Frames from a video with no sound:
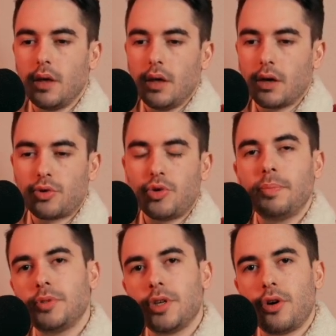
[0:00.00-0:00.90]

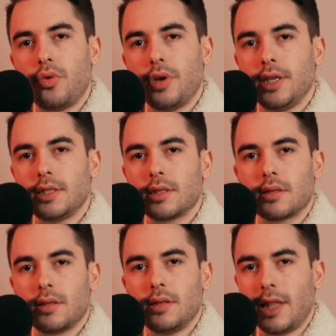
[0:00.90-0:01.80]
Crypto is
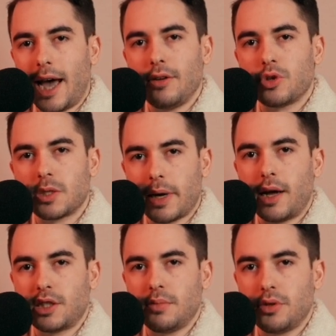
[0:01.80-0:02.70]
not
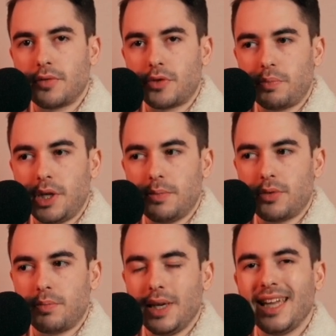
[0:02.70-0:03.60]
responsible for
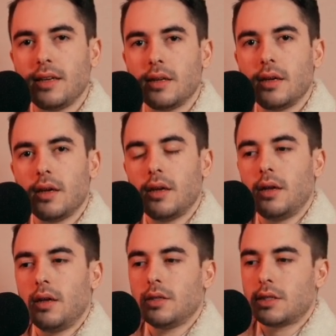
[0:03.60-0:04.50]
people being
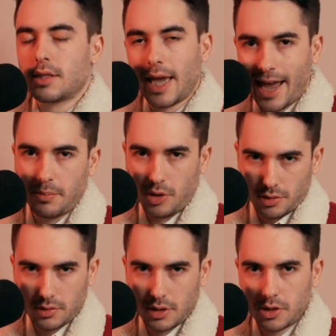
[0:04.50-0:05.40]

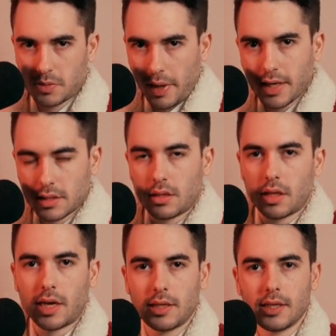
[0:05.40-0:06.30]
scammers. It just makes it a
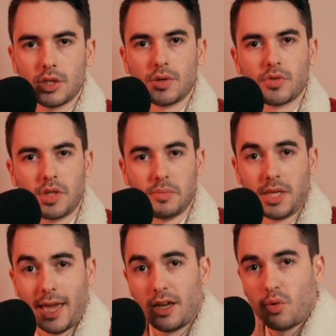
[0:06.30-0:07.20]
lot easier for them to
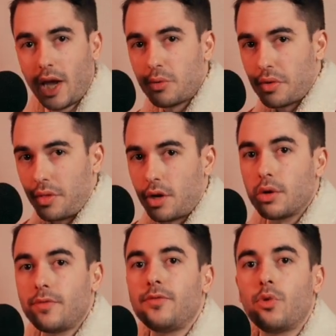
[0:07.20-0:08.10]
get away with it,
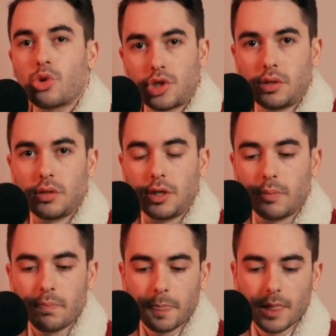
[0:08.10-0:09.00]

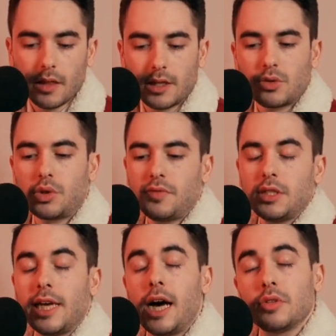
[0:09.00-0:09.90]
unfortunately. That's one of the
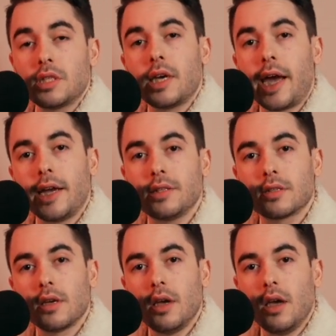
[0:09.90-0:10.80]

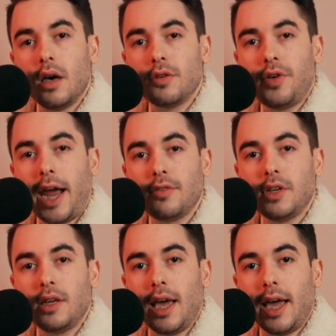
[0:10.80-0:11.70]
downsides of
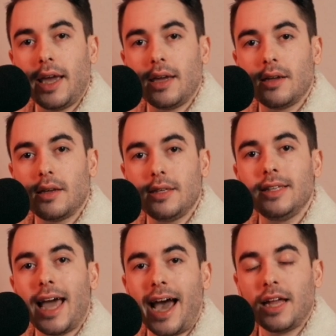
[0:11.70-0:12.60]
having a
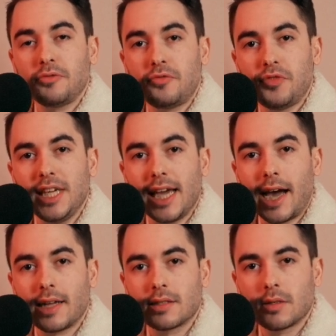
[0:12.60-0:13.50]

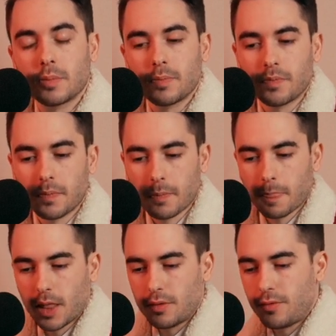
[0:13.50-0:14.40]
non-fiat
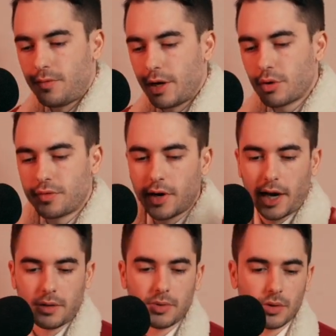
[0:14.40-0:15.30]

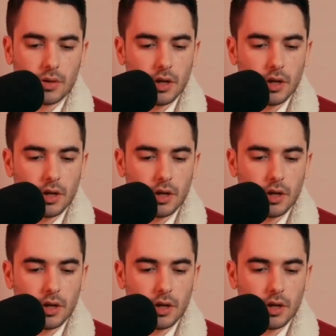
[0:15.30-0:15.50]
verifiable